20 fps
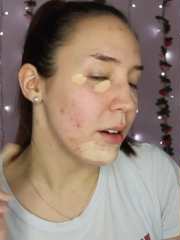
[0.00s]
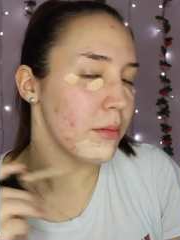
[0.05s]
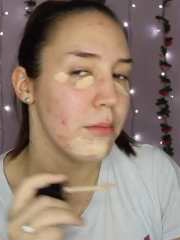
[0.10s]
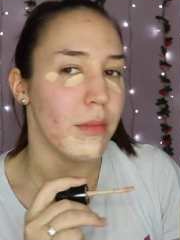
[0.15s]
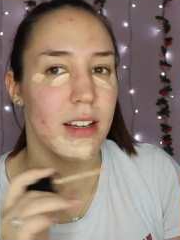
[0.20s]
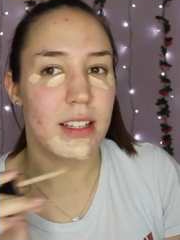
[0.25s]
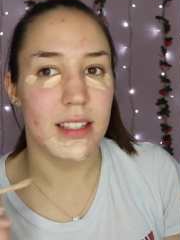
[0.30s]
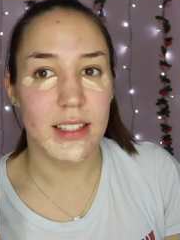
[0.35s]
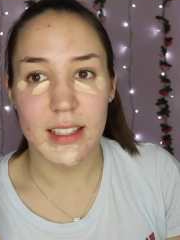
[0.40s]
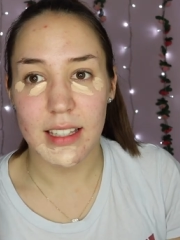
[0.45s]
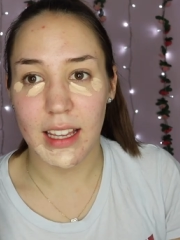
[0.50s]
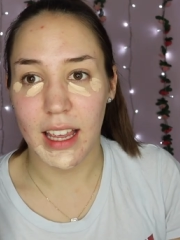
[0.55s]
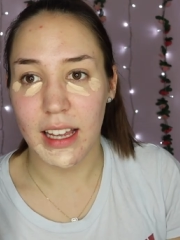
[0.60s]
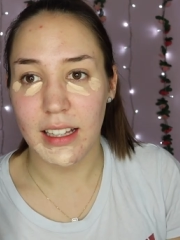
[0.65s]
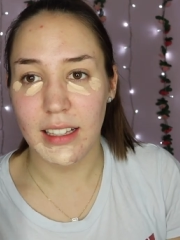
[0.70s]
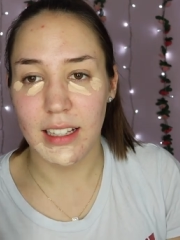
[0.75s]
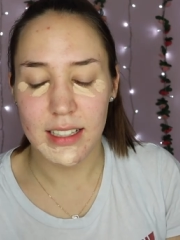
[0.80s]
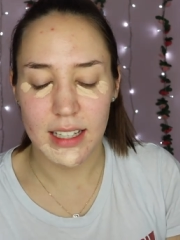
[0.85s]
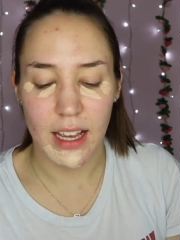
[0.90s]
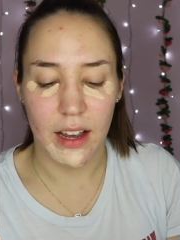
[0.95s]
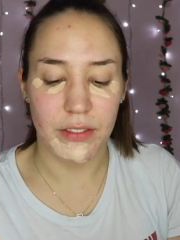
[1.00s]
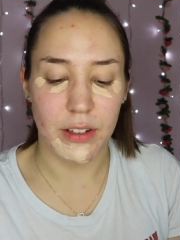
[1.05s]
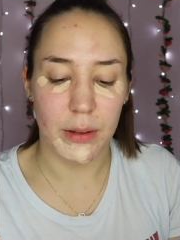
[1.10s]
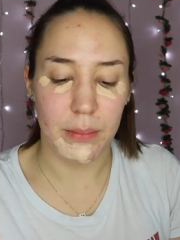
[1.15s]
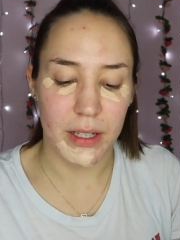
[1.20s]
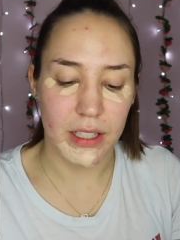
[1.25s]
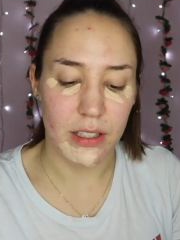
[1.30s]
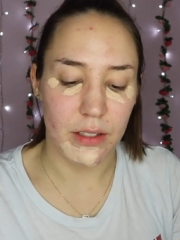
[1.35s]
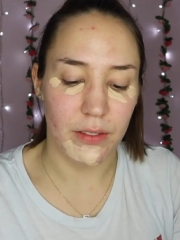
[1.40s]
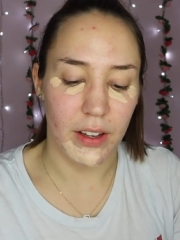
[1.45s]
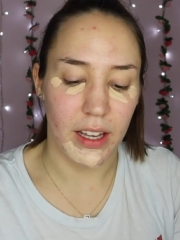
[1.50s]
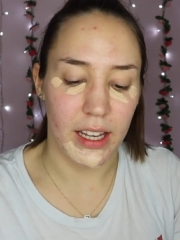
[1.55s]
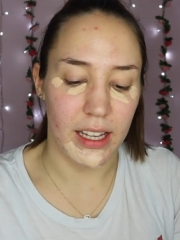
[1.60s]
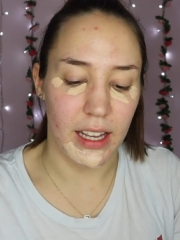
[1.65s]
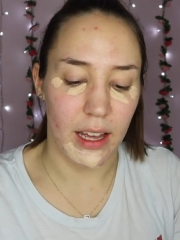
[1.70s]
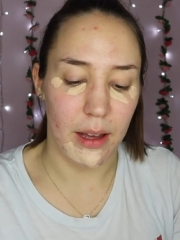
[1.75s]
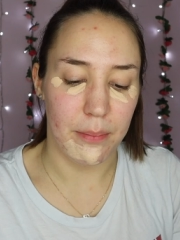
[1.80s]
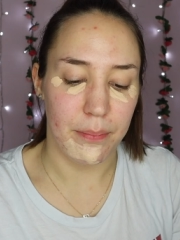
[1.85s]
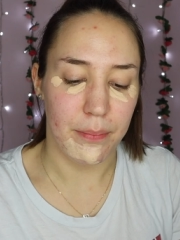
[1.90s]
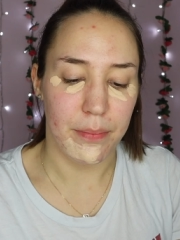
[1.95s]
My skin is having a bit of a
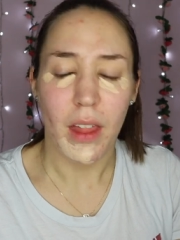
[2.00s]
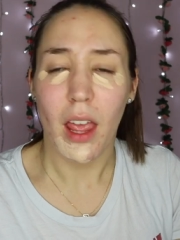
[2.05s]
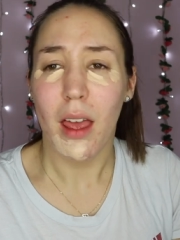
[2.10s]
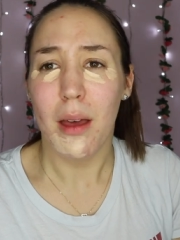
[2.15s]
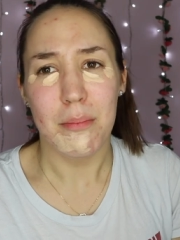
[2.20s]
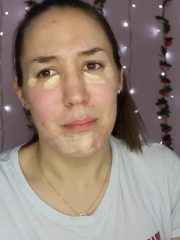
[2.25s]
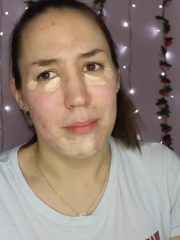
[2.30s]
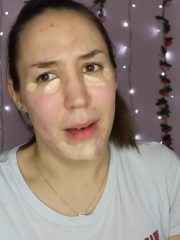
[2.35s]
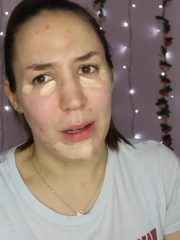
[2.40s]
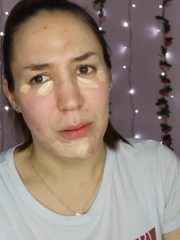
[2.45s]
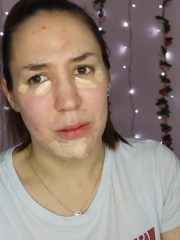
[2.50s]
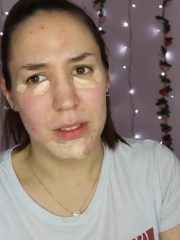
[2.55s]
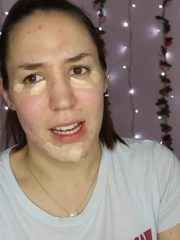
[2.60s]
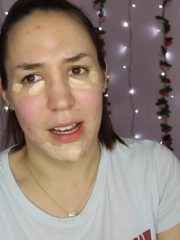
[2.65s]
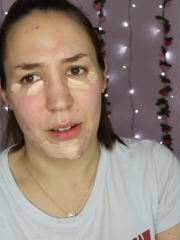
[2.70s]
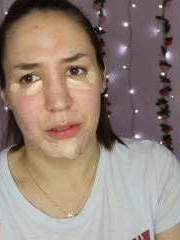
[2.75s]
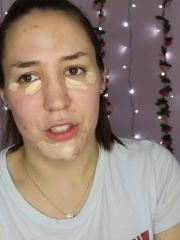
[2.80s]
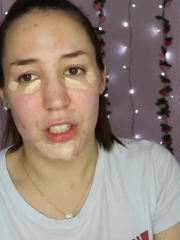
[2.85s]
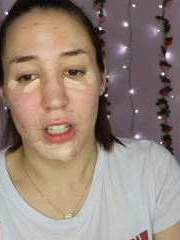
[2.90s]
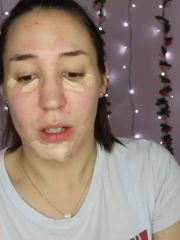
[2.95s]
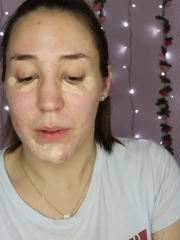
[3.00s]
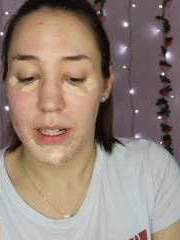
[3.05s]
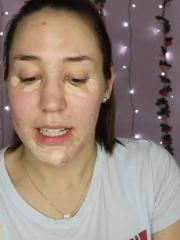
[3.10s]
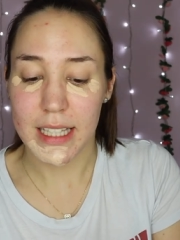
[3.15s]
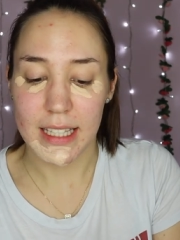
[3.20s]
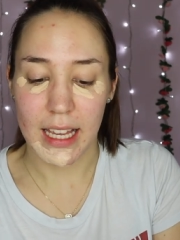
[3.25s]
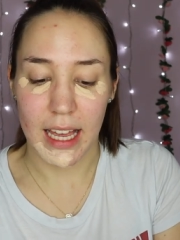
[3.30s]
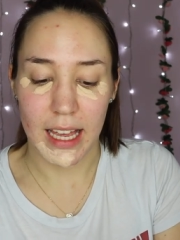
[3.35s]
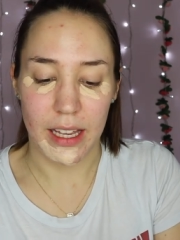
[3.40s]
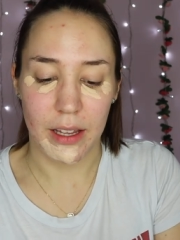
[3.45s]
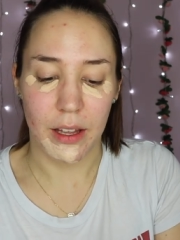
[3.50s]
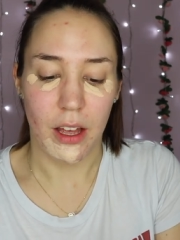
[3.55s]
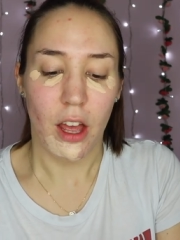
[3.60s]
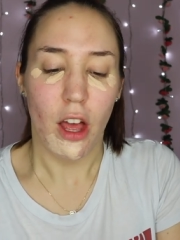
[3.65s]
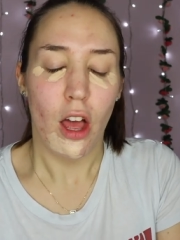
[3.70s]
um, meltdown, shall we say.